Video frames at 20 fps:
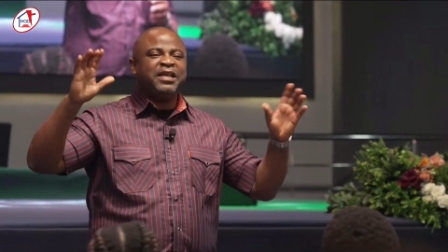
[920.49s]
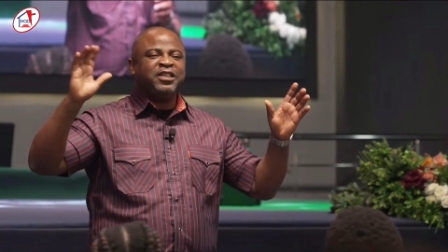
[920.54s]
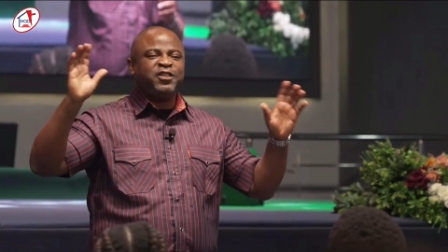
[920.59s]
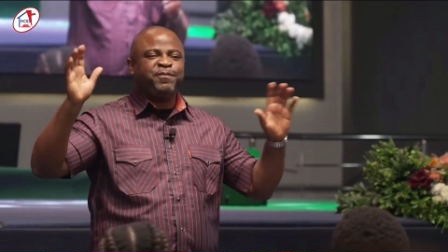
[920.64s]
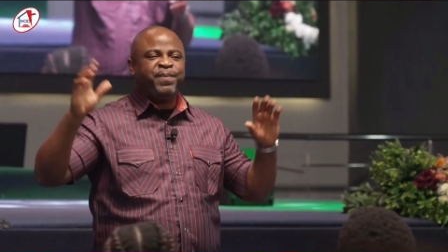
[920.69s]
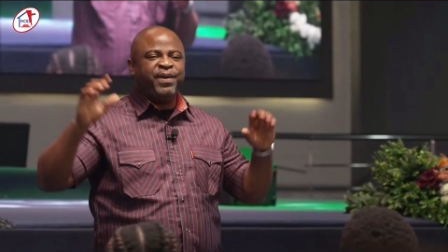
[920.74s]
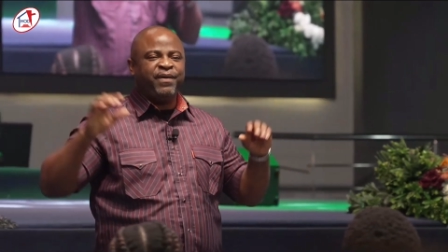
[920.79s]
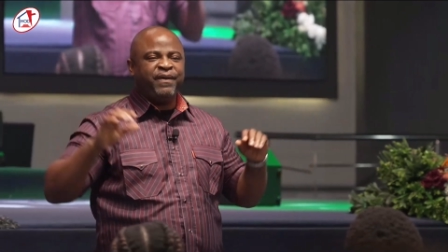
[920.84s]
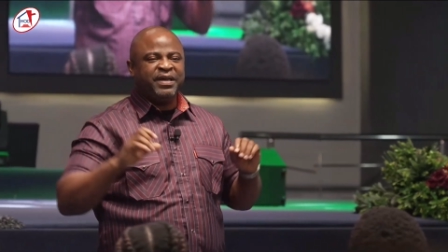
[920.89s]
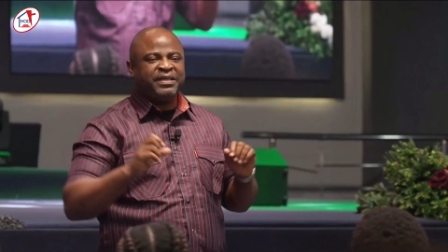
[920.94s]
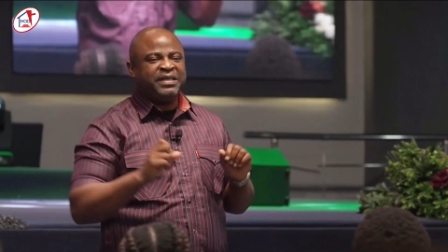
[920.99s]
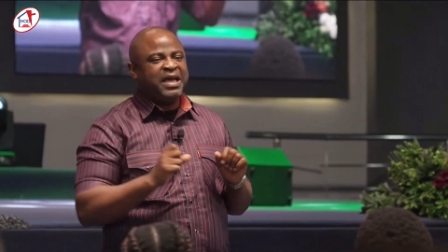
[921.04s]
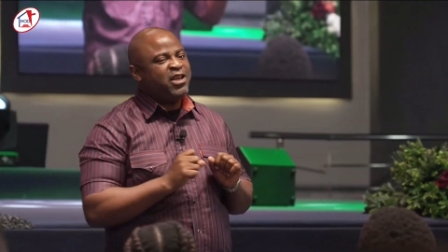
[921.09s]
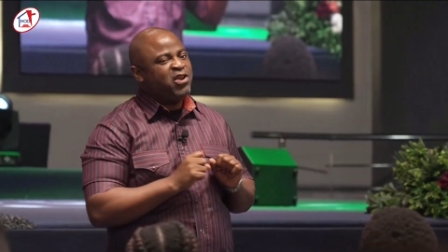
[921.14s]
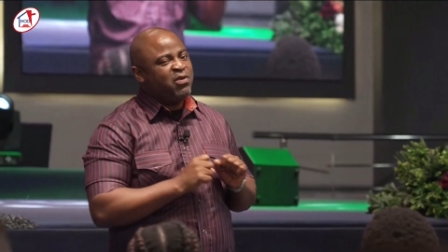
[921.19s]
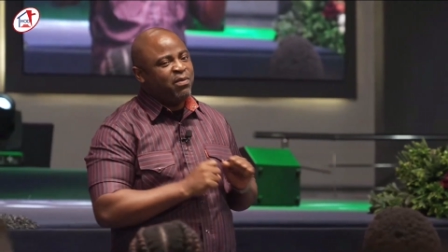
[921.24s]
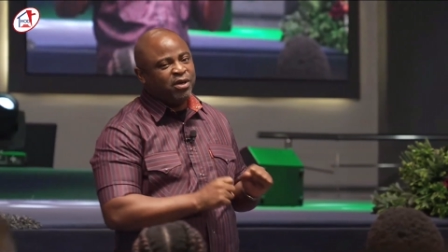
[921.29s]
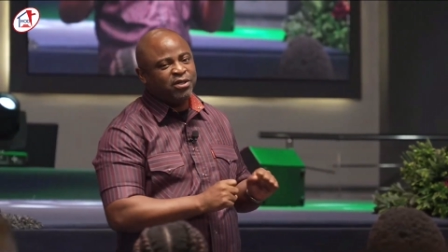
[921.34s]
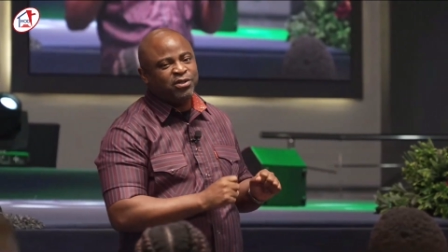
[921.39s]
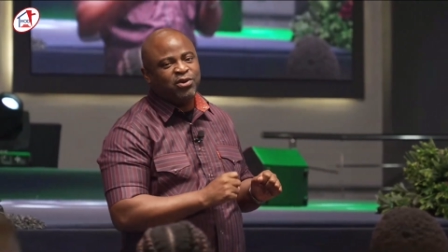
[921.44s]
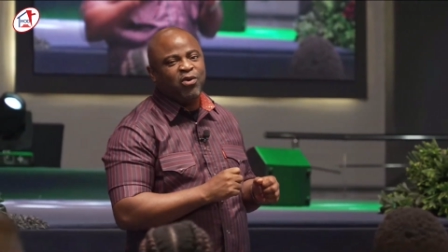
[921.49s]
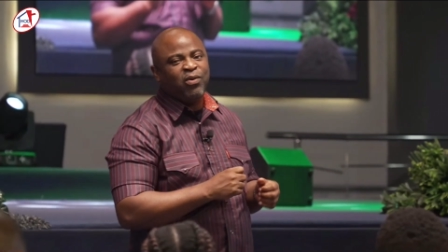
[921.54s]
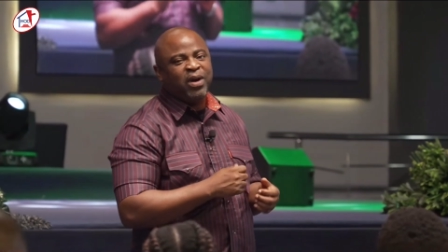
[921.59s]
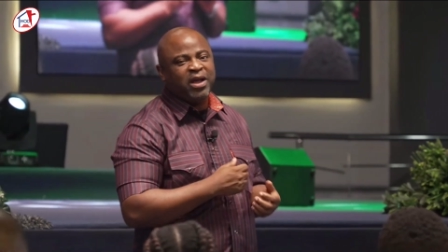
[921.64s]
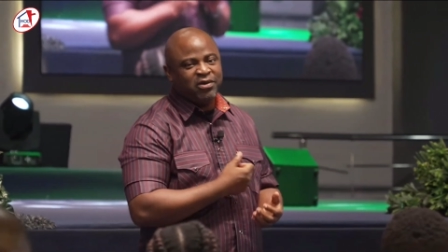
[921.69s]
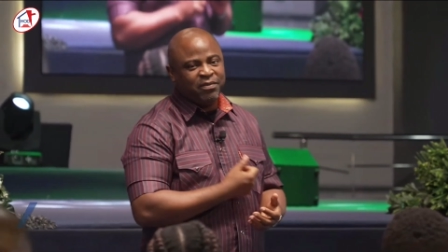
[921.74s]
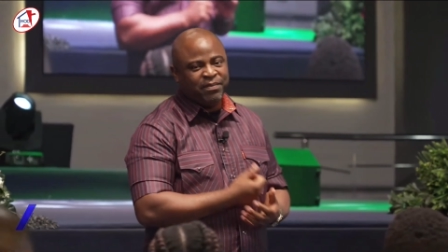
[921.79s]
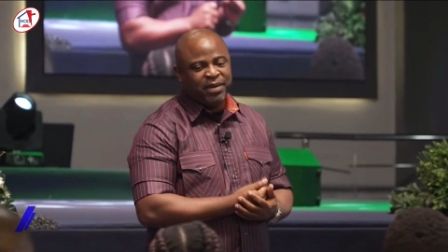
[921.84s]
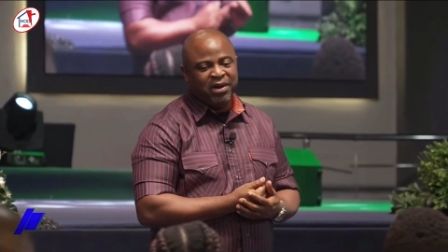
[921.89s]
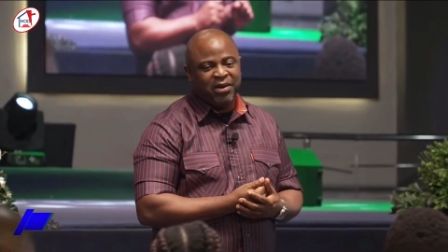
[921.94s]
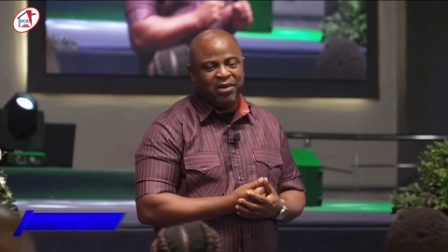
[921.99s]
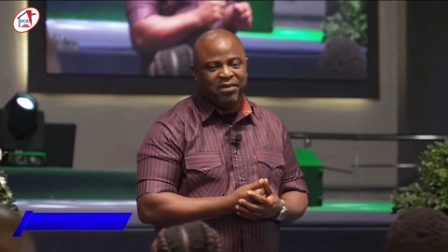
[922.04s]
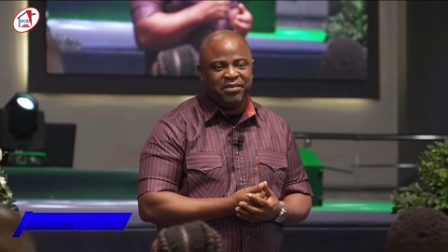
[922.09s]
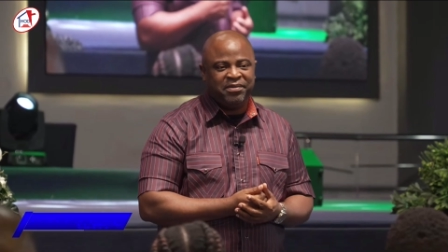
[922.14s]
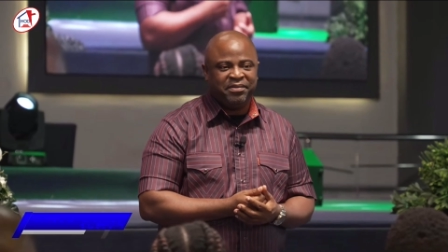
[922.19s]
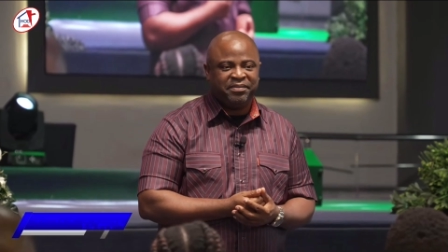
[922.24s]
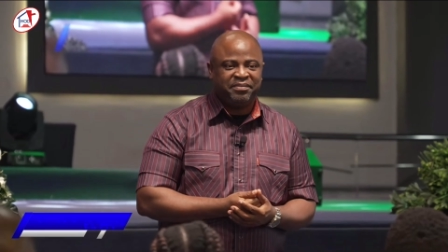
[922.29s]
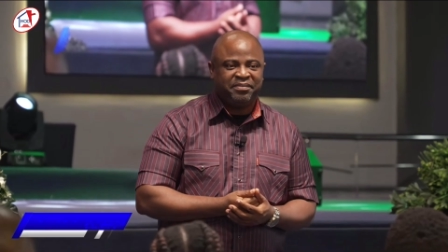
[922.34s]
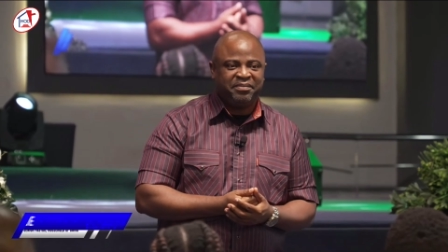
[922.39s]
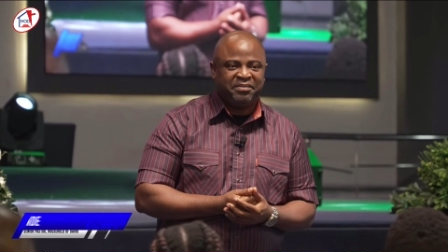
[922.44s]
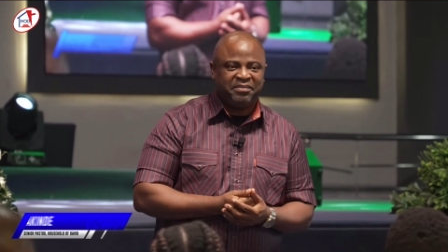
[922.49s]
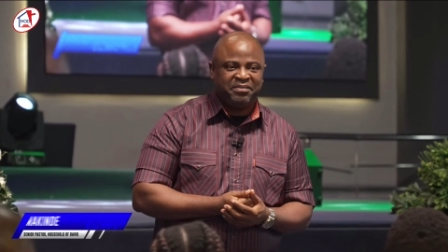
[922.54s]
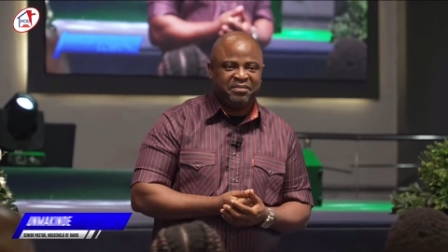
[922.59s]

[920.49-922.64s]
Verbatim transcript: in the spirit, and you must know where you belong.